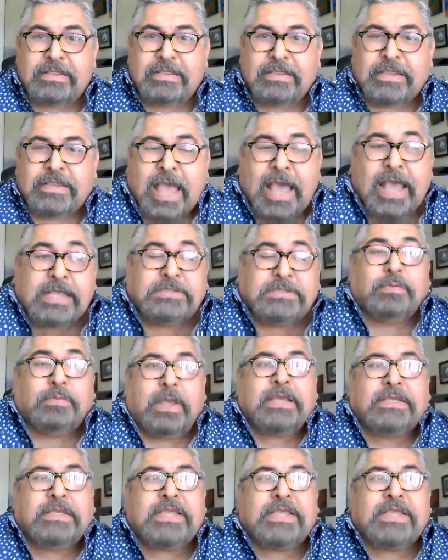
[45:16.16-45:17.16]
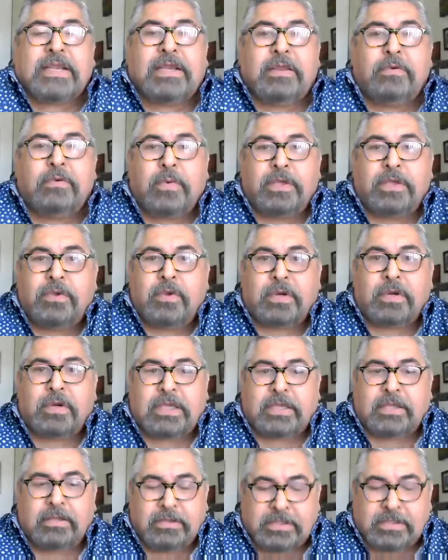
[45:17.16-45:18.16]
that's exactly what you're
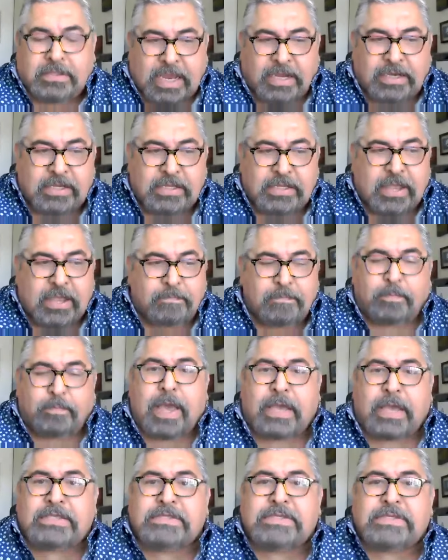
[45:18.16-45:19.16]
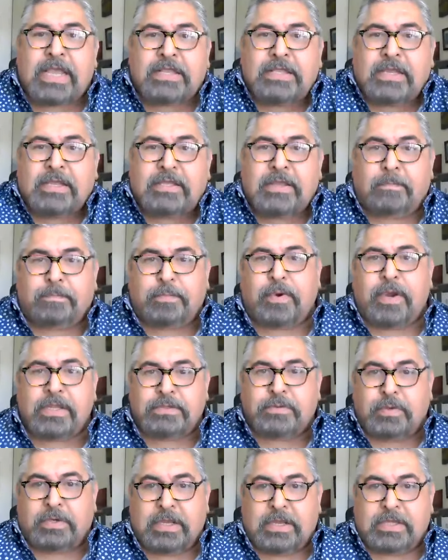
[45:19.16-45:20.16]
telling them by sending the
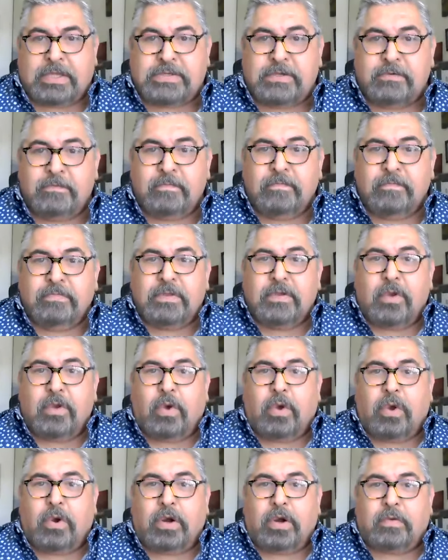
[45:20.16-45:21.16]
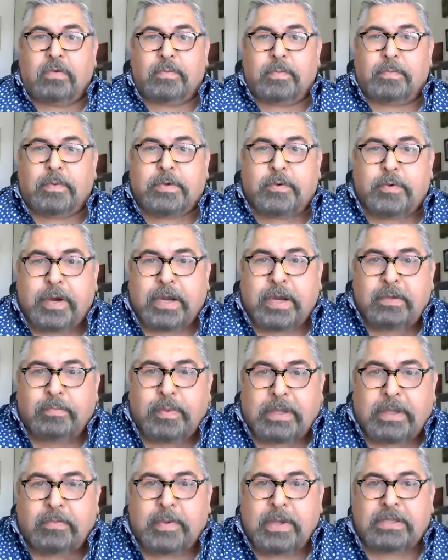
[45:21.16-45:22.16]
press release or
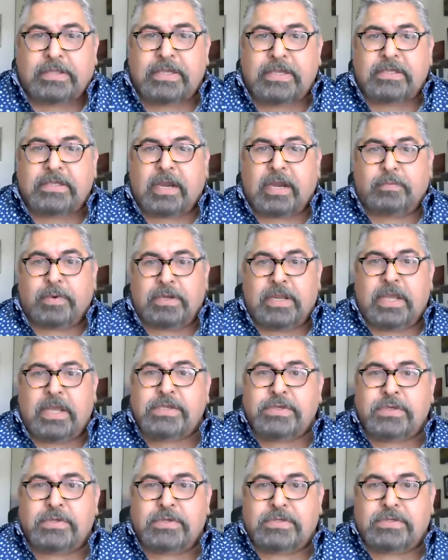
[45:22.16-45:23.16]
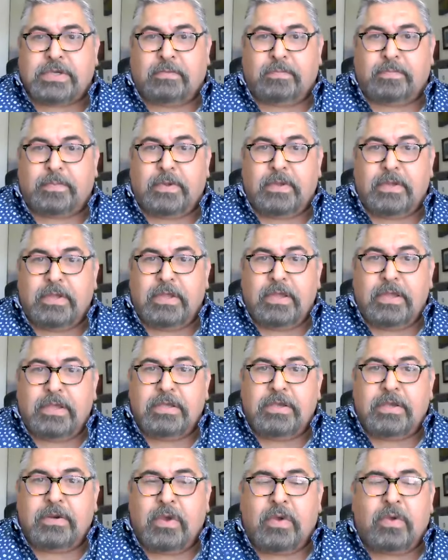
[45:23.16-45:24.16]
building that relationship.
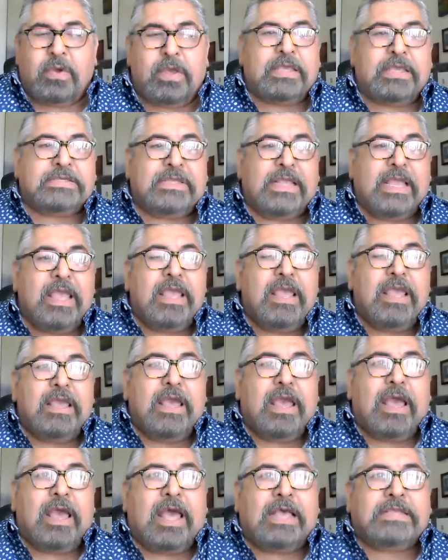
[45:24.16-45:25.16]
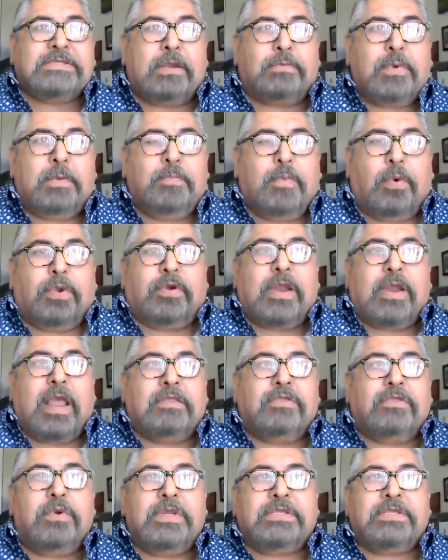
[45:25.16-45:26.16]
Is, as a reporter, I
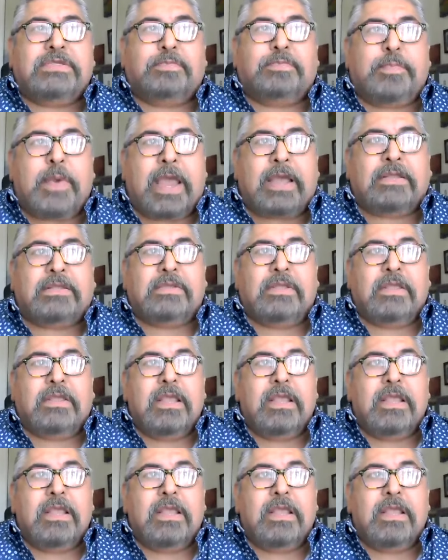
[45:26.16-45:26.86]
don't expect